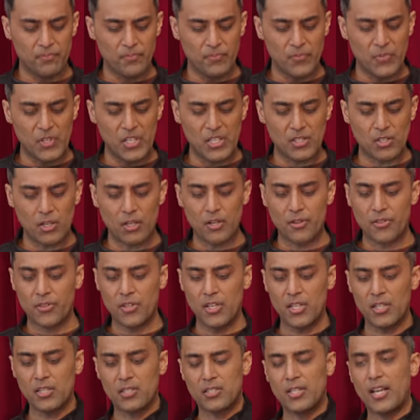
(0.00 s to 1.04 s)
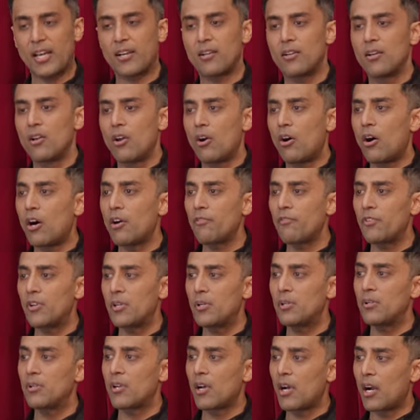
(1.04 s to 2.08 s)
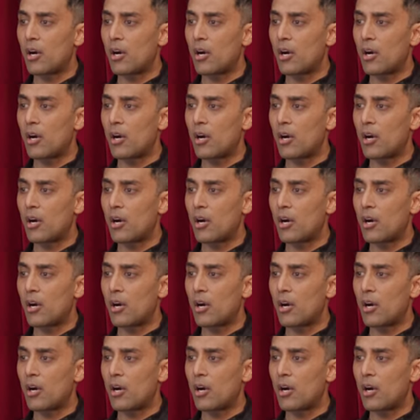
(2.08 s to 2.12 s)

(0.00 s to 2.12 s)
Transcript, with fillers: these are things that often